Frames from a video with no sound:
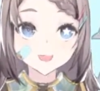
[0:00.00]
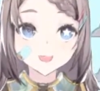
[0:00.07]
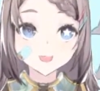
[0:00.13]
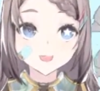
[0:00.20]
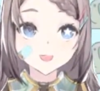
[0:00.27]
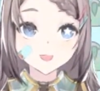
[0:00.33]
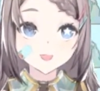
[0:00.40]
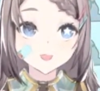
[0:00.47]

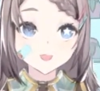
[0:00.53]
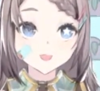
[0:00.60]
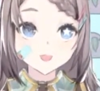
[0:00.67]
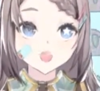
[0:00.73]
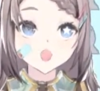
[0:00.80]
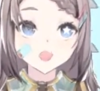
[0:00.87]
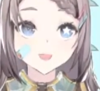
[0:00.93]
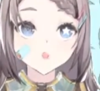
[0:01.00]

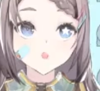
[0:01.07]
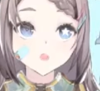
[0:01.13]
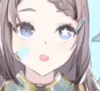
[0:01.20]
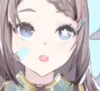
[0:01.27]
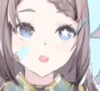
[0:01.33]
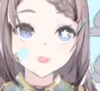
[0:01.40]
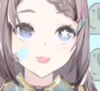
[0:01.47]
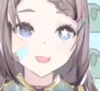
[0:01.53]
settings,
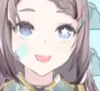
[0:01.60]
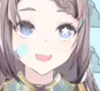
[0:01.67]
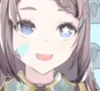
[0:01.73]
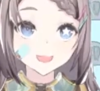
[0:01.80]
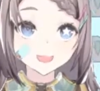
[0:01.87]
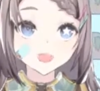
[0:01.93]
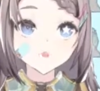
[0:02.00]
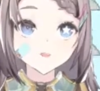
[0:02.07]

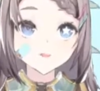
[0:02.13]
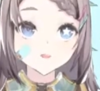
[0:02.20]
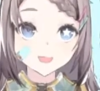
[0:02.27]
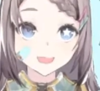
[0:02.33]
network,